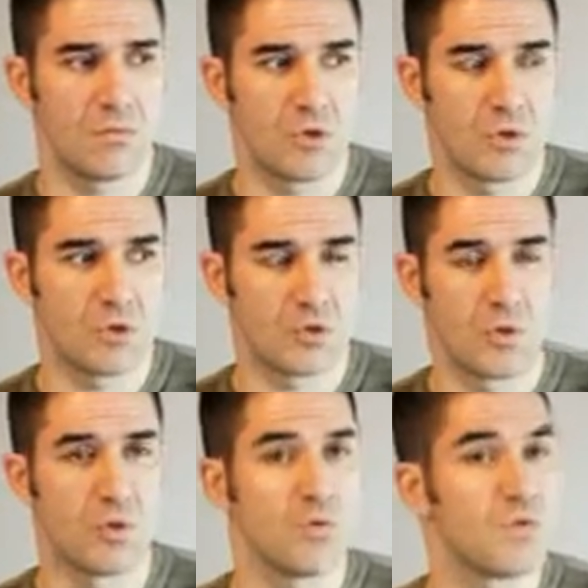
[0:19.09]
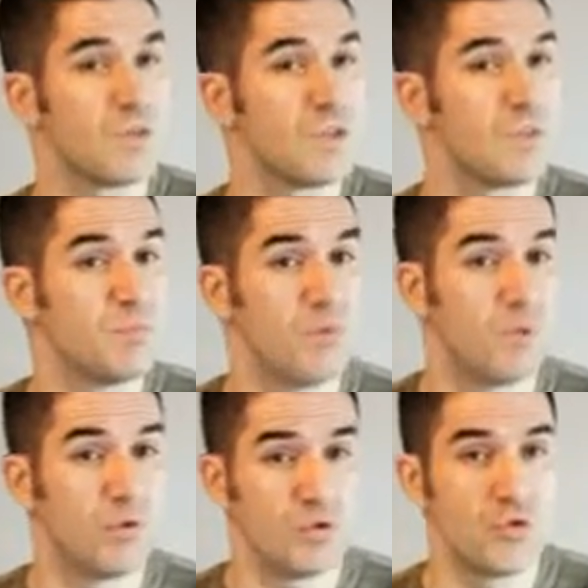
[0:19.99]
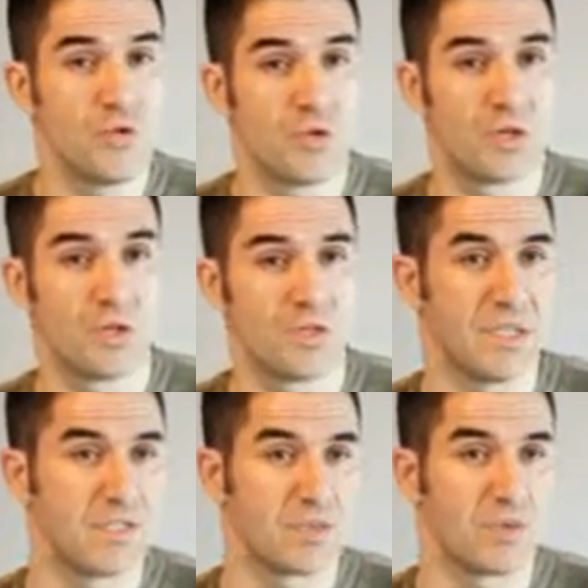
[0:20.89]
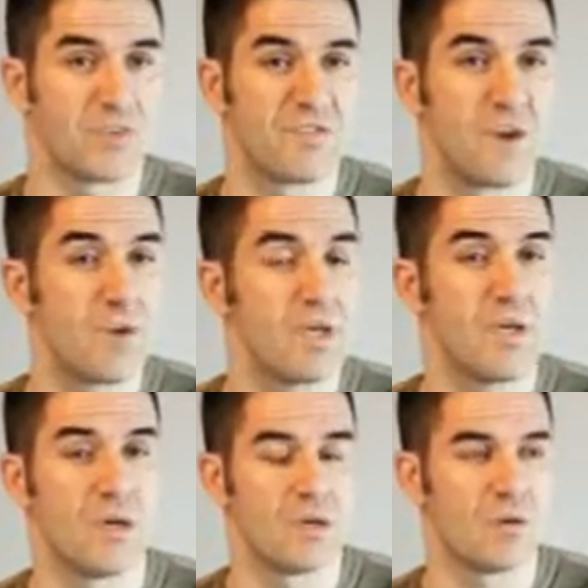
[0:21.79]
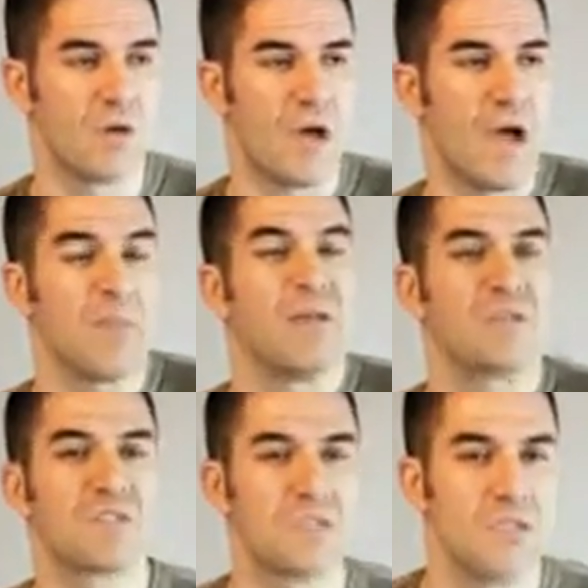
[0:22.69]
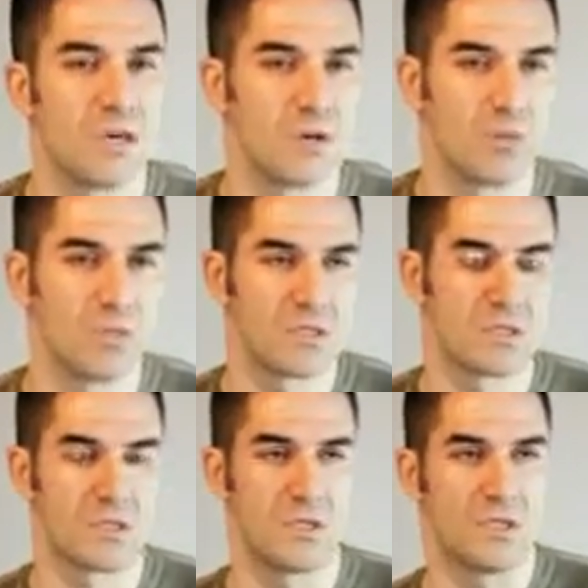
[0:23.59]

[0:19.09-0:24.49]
control over what the people do and all that. So it's very, I make the scenario basically.